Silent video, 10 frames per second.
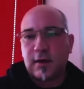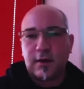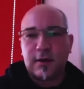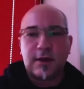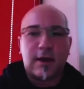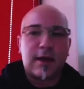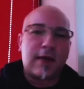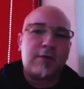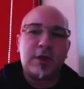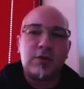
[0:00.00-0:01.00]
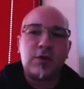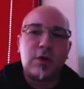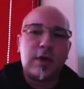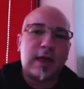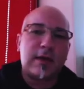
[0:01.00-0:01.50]
It's like every
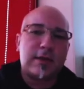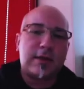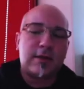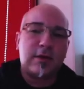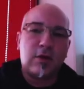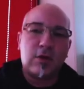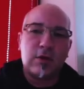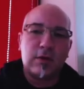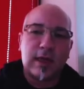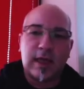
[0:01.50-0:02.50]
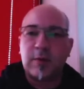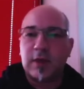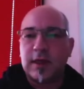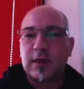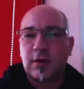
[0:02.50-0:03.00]
tool has their own
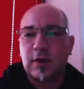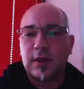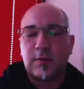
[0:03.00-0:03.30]
labeling on it,